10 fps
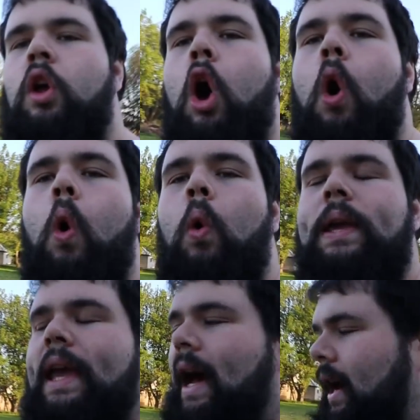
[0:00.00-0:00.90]
Oh
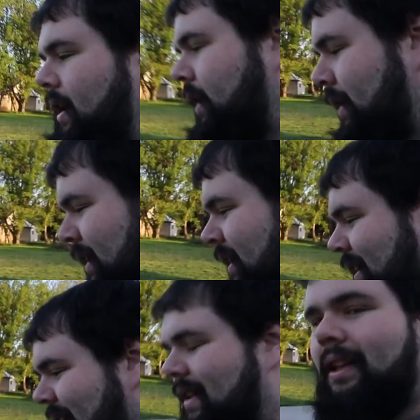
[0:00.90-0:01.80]
yeah,
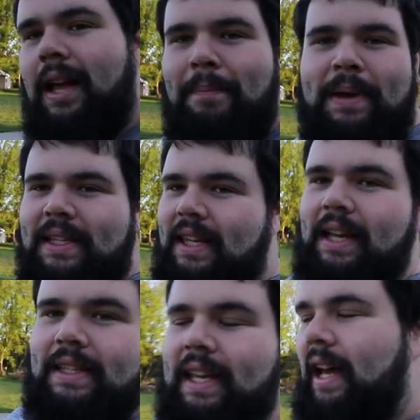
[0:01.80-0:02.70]
I miss
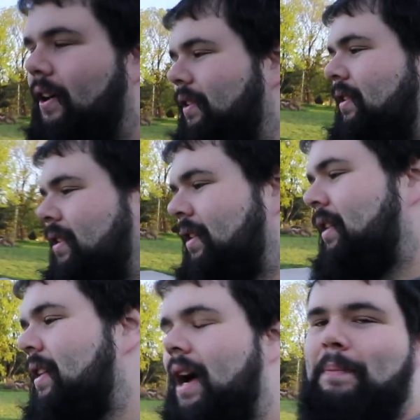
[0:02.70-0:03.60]
that sound.
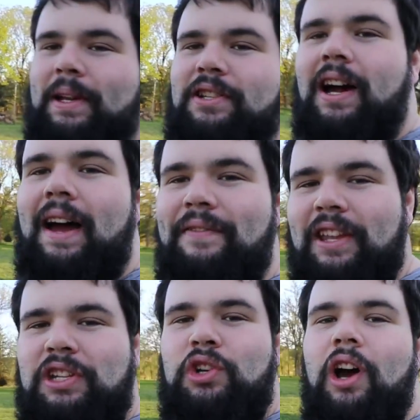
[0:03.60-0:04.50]
I've been driving
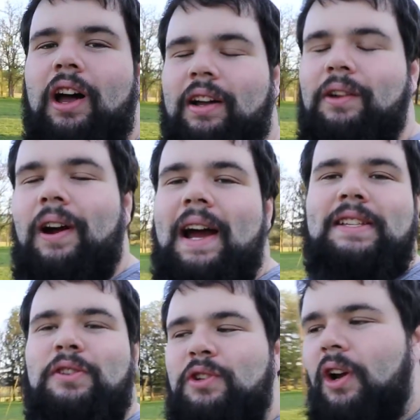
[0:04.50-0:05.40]
the truck, the
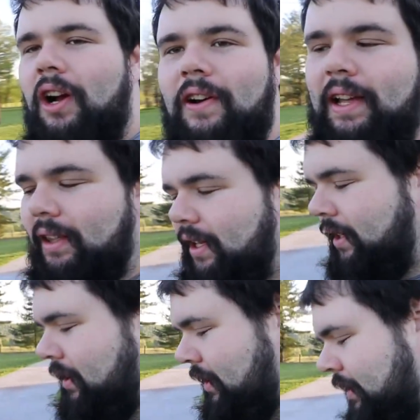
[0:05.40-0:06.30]
Ricer truck lately.
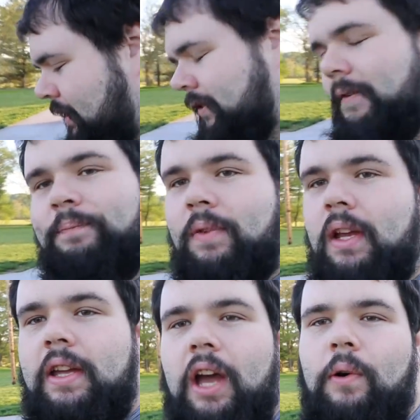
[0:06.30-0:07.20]

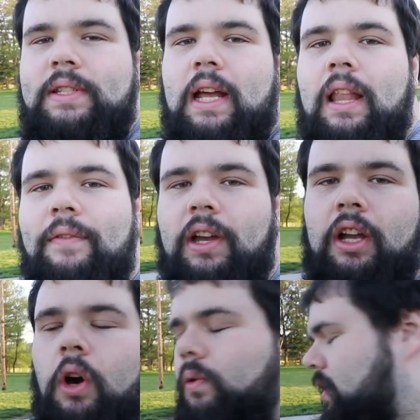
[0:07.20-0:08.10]
You always gotta love a good
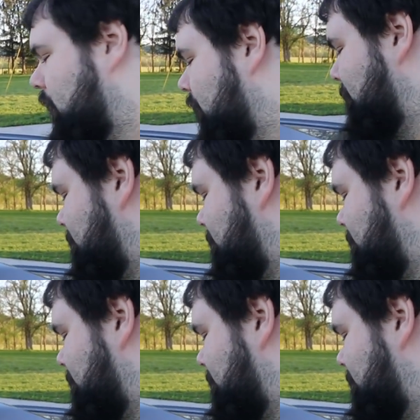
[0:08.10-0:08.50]
cold start.